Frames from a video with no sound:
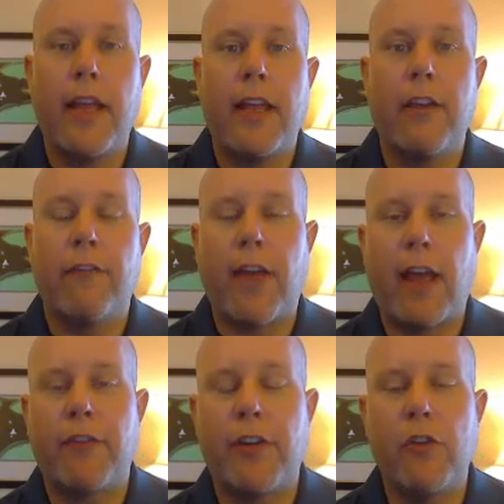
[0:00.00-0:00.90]
If
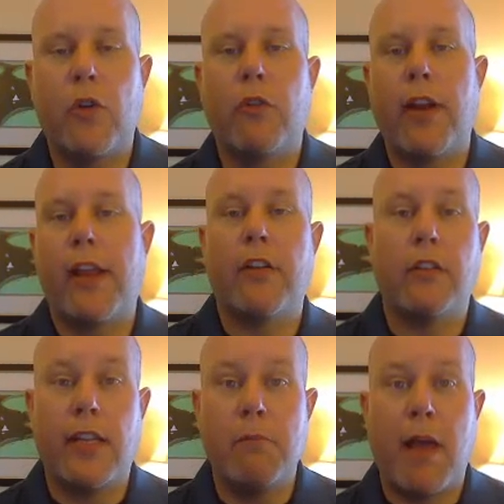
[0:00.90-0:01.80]
after you create your
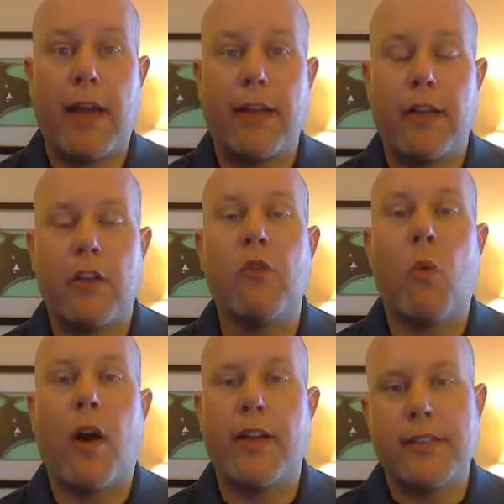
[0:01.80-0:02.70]
lead magnet, you
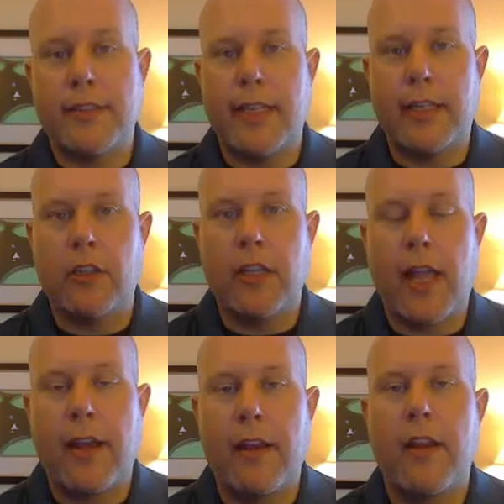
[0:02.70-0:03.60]
want us to take a look
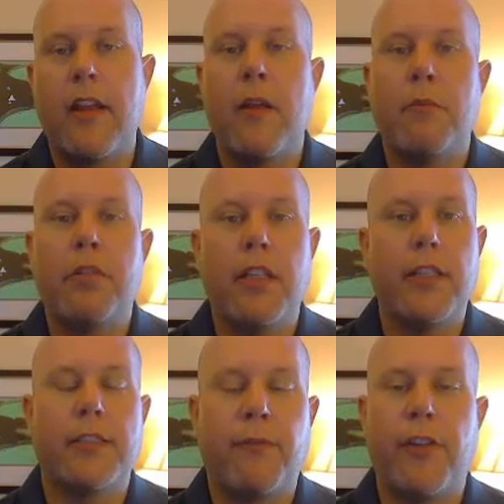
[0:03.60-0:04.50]
at it,
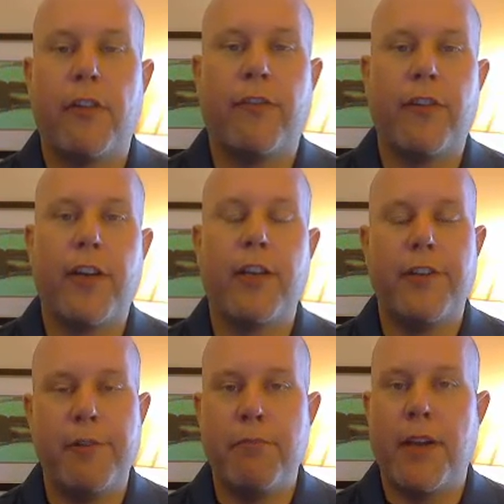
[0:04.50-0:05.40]
please feel free.
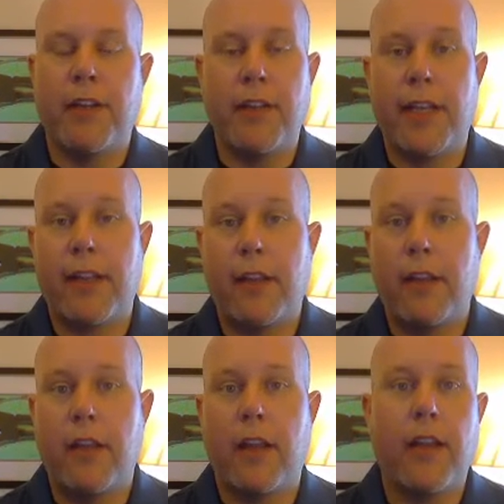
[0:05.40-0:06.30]
You can put a link
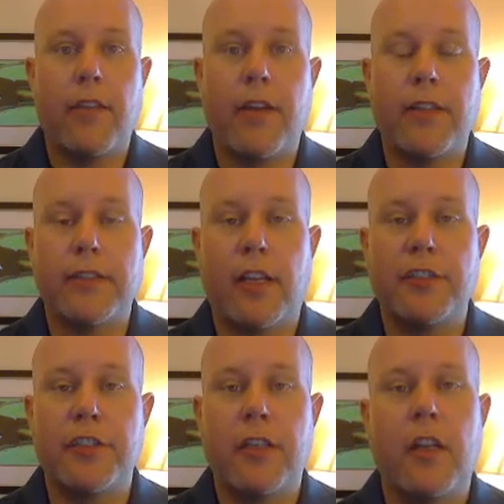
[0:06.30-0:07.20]
in the
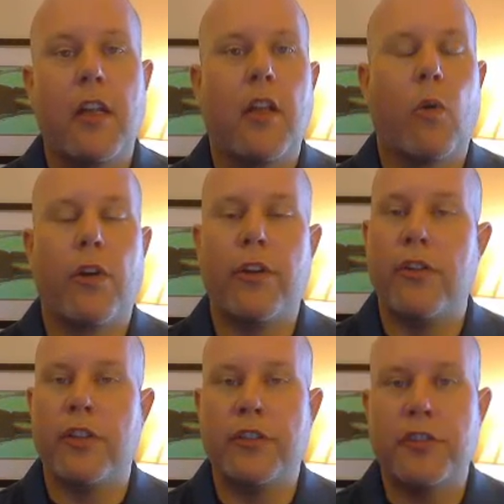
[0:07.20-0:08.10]
discussion, or you
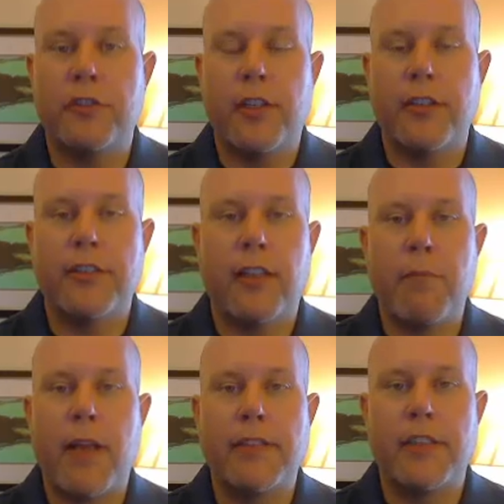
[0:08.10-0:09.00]
can shoot us a
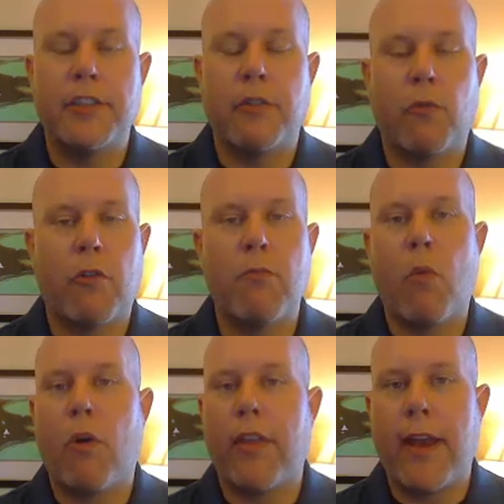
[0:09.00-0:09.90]
message, and we're
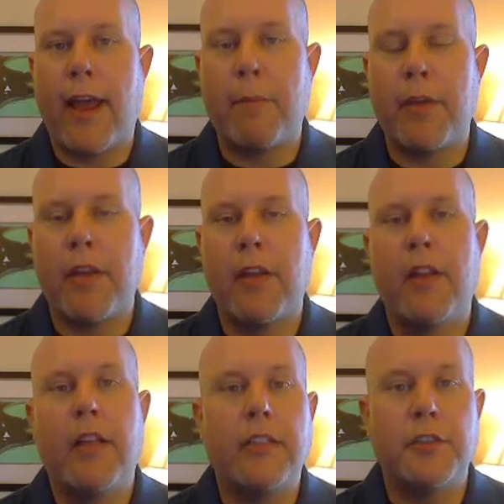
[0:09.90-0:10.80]
more than happy
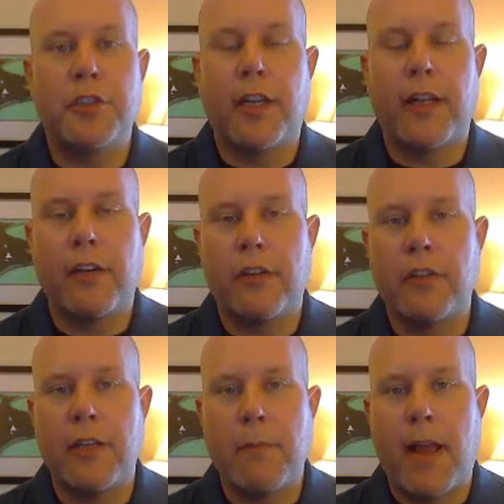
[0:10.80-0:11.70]
to check out your
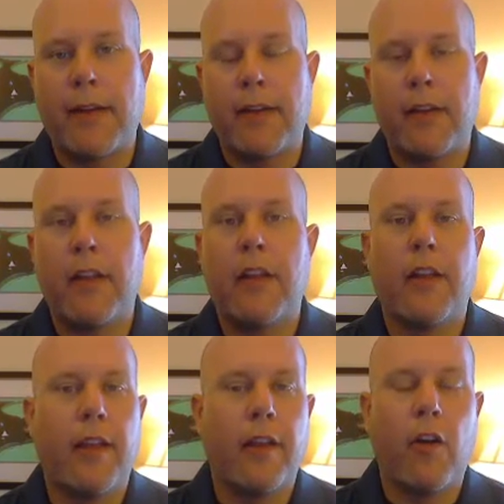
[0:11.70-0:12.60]
lead magnet
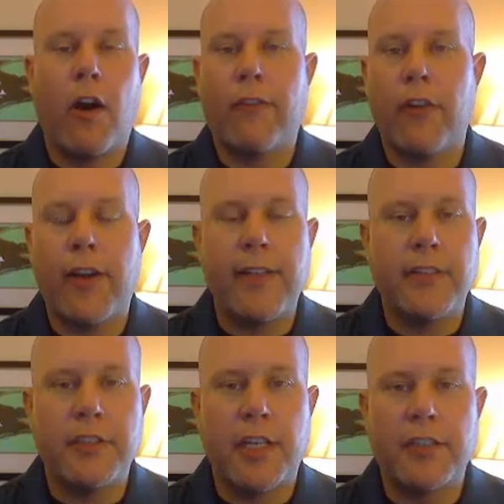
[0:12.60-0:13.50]
and offer any
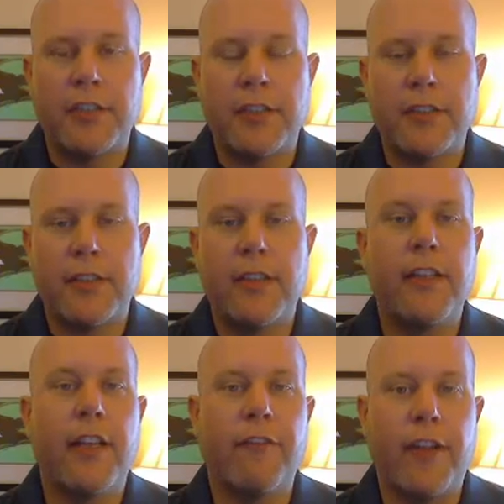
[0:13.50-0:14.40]
suggestions
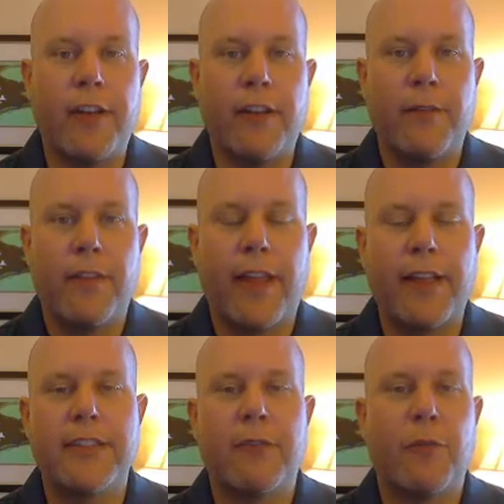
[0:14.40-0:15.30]
if needed.
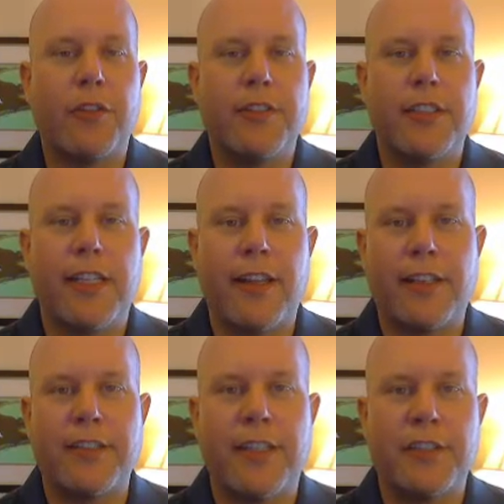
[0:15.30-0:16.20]
Thanks, and we'll see you in the
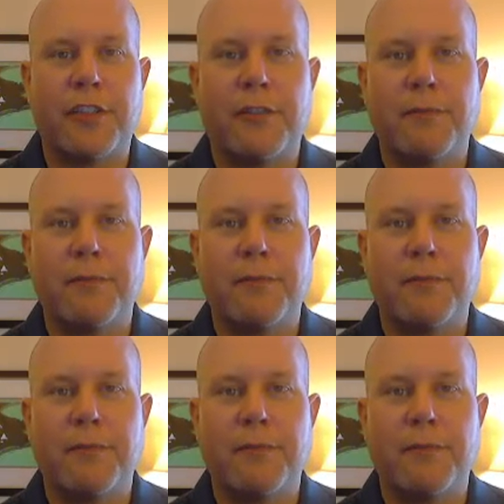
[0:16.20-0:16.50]
next lecture.